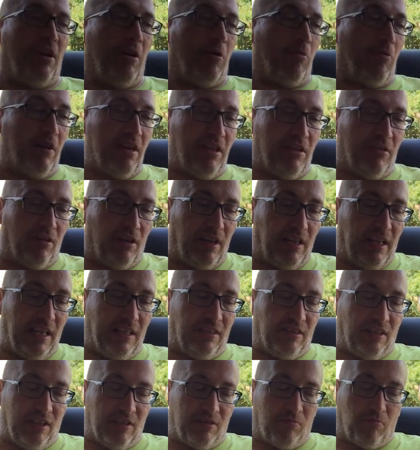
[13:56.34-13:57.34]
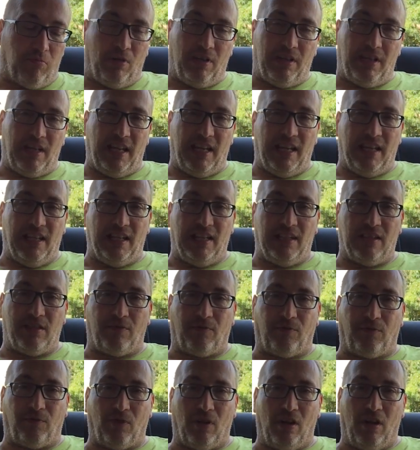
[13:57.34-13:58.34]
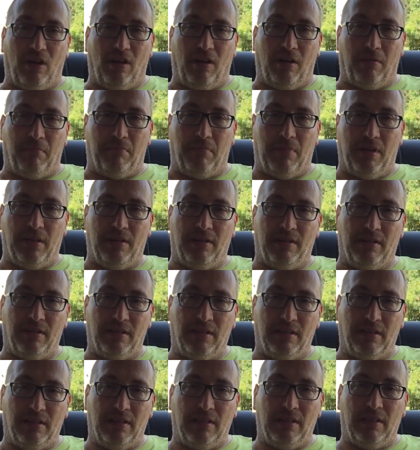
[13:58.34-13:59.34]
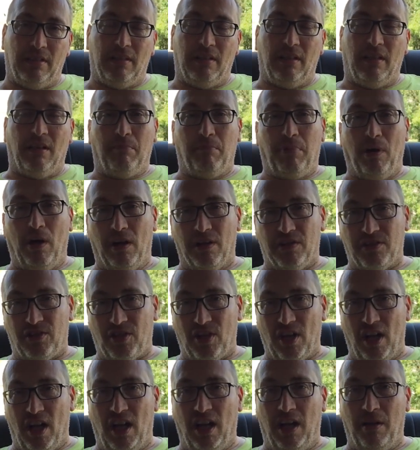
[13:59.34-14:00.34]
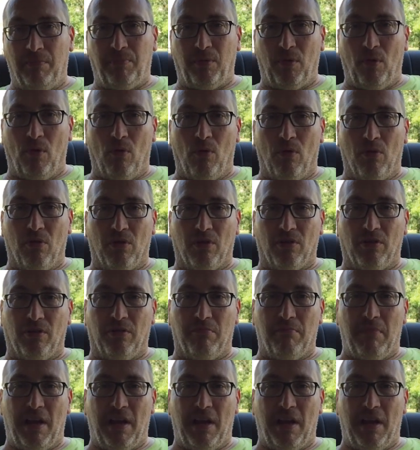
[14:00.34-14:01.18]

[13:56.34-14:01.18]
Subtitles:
only way you're going to get this one is from pawn shop or